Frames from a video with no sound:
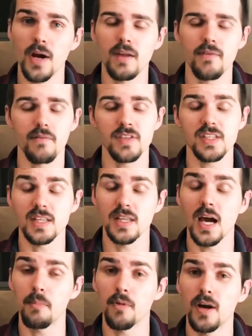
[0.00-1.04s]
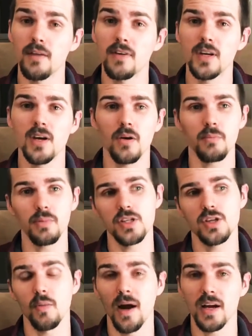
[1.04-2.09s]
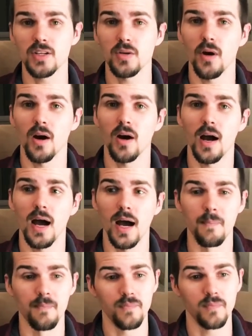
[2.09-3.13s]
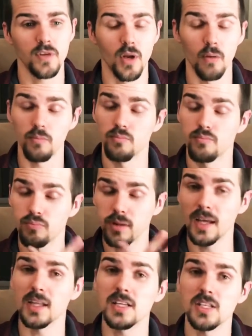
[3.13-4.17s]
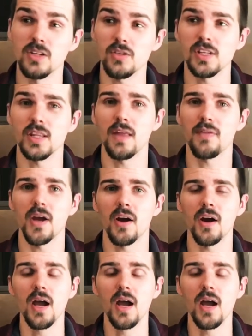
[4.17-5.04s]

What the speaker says: If you haven't seen the upgrade video, please go back to our playlist and you'll see that there.